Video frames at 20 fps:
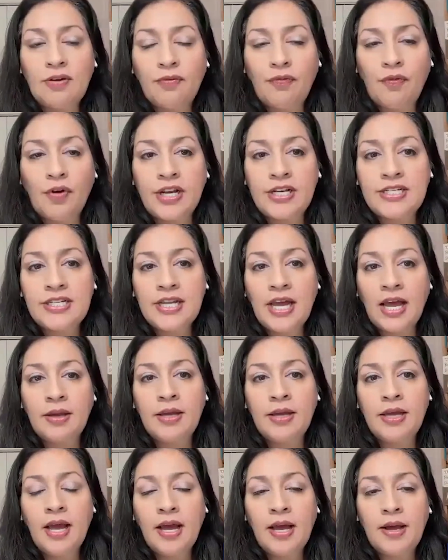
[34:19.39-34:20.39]
different
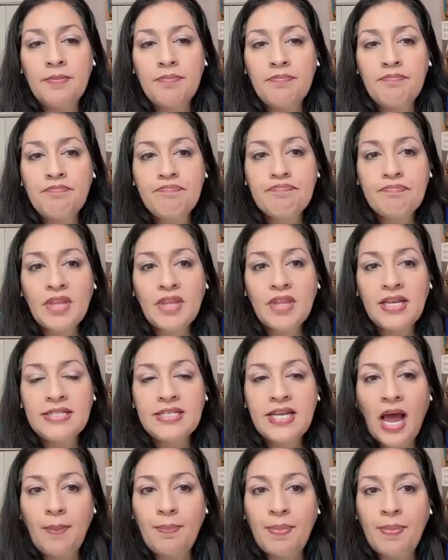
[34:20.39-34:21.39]

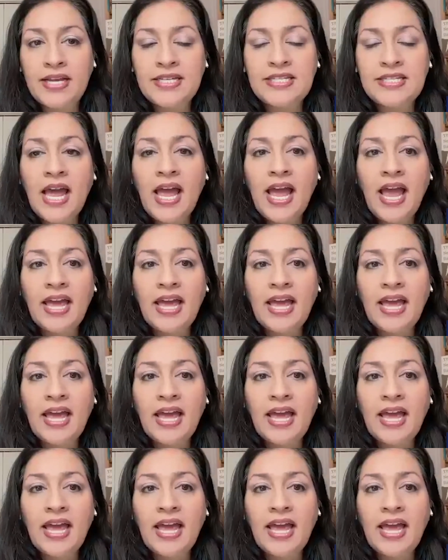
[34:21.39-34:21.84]
topics.